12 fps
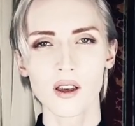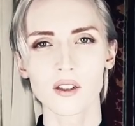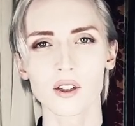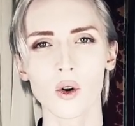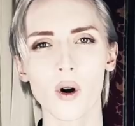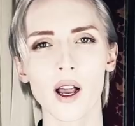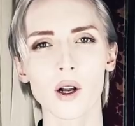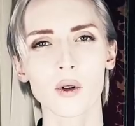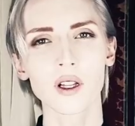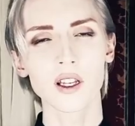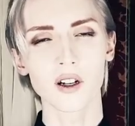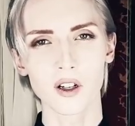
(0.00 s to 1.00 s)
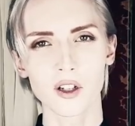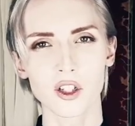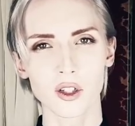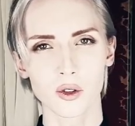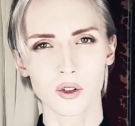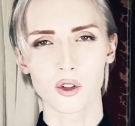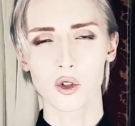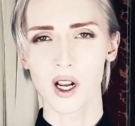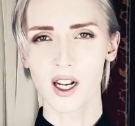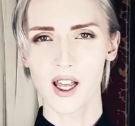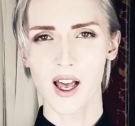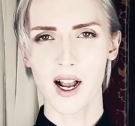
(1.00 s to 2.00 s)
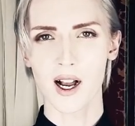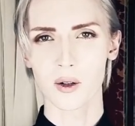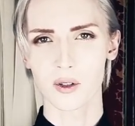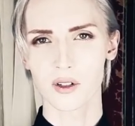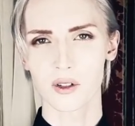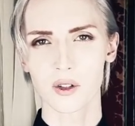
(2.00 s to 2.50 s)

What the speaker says: So I really urge you to try that out.